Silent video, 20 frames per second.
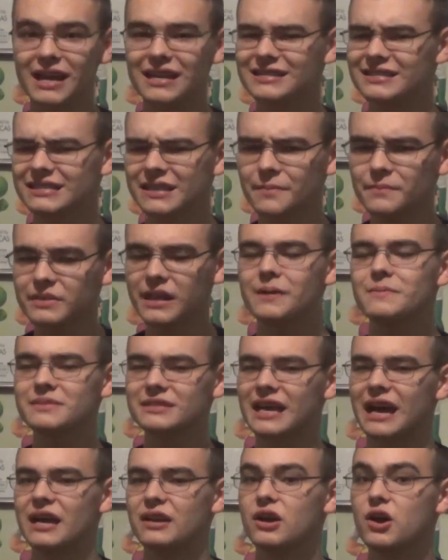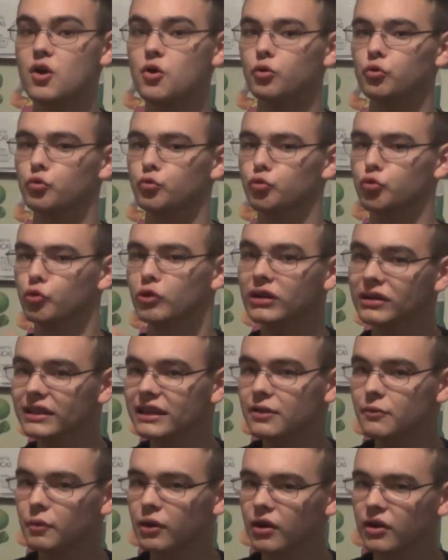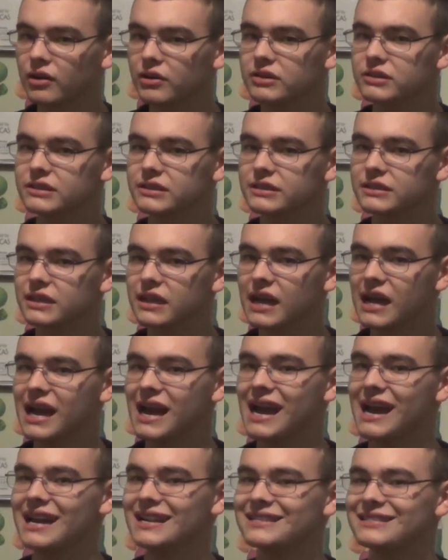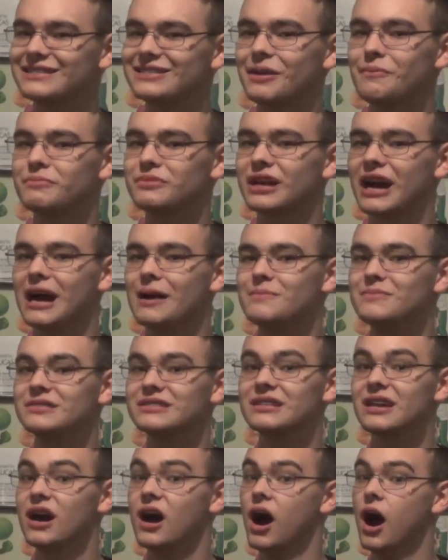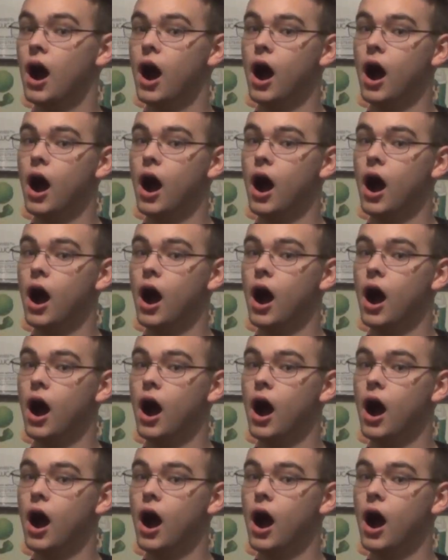And sometimes that really works, and sometimes,